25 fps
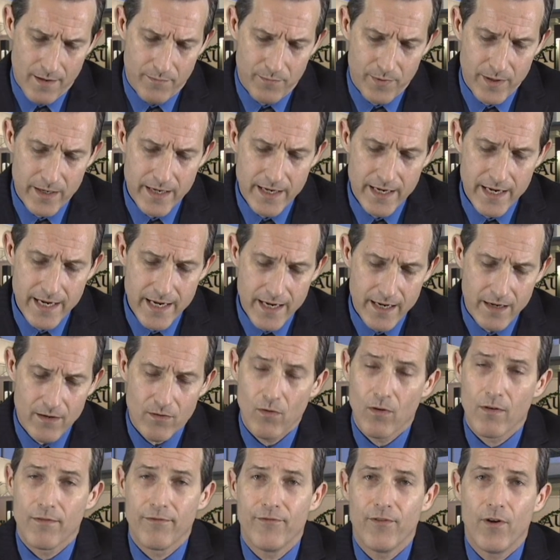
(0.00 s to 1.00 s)
PE
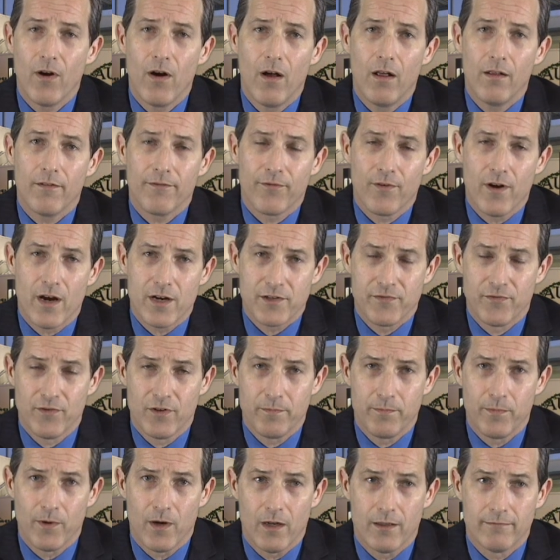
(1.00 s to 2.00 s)
or fall frosh
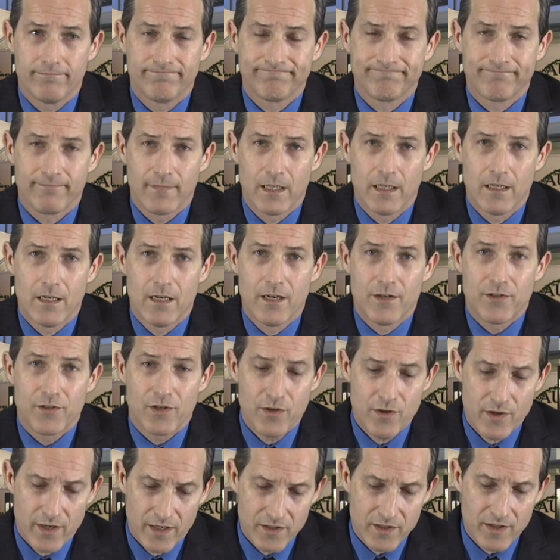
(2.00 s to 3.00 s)
football. So
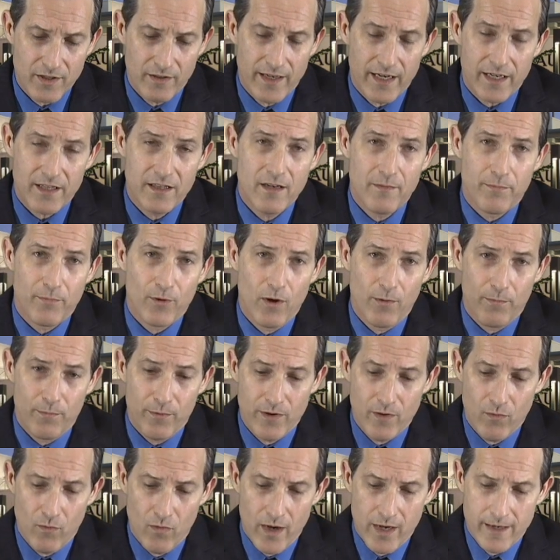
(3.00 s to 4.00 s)
you can select the
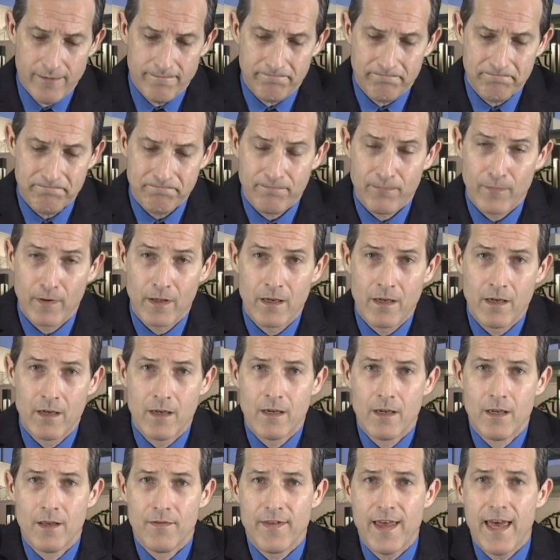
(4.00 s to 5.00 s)
appropriate one.
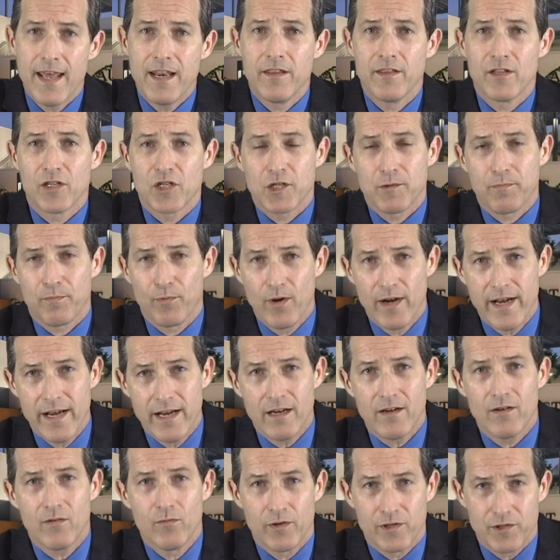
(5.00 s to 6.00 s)
Then in the
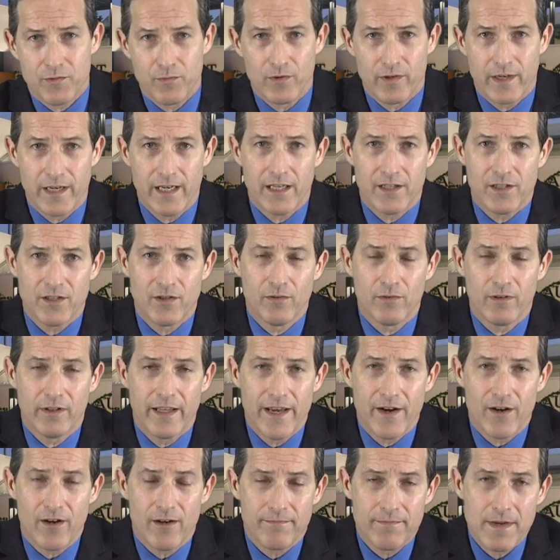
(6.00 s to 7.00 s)
spring, which we'll get to
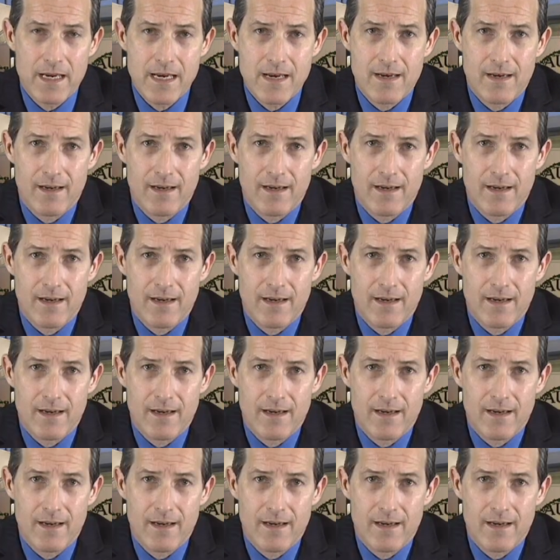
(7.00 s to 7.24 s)
later,